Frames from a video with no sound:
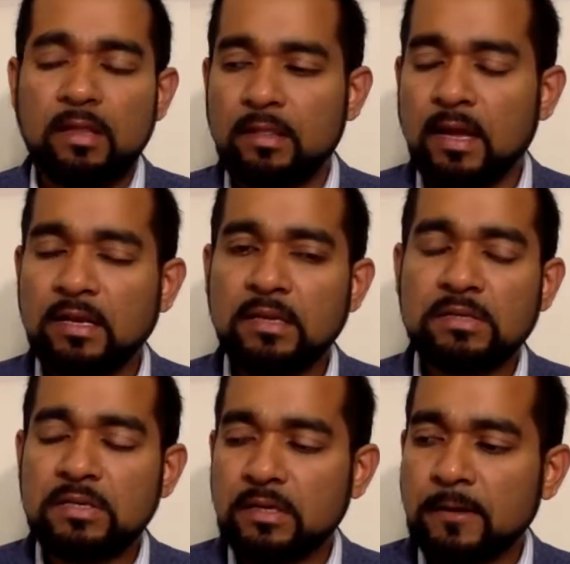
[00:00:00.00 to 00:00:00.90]
They are
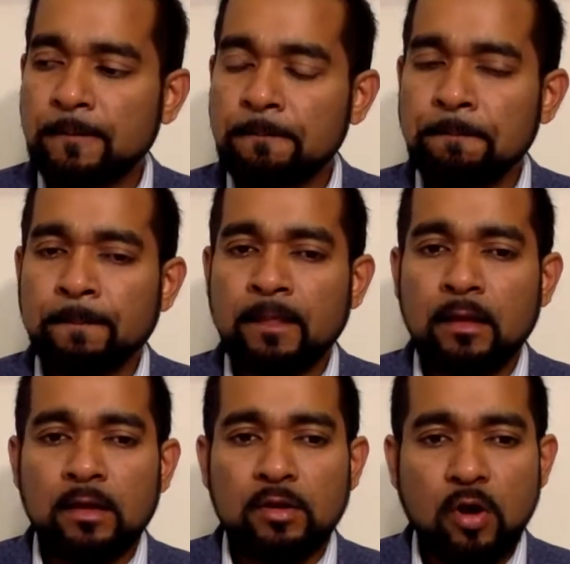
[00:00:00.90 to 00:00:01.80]
teaching
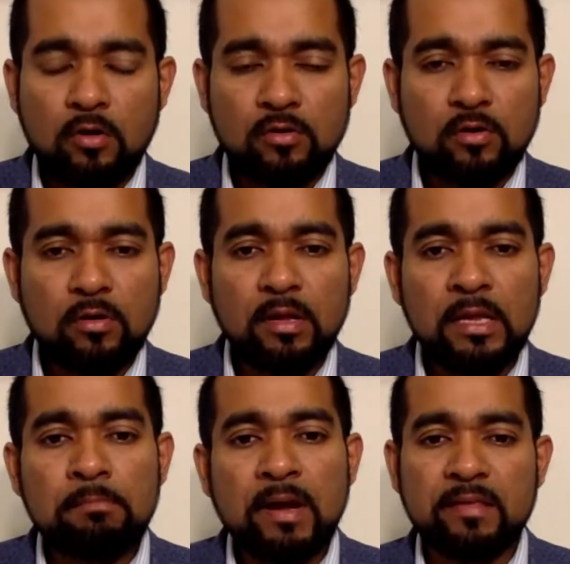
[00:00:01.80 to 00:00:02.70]
doctor
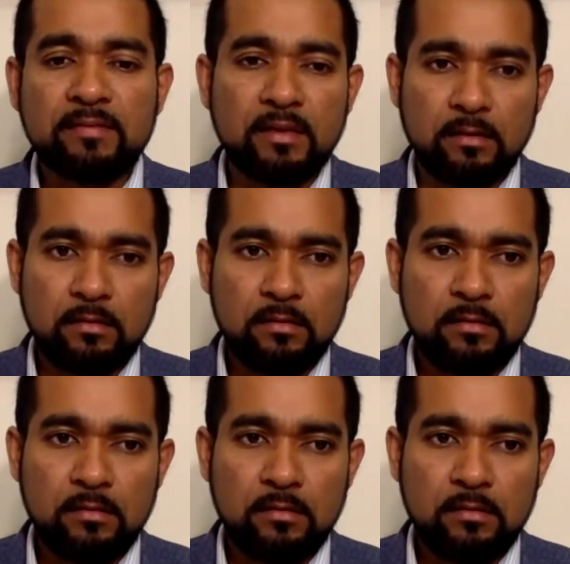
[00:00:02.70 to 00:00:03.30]
in medicine.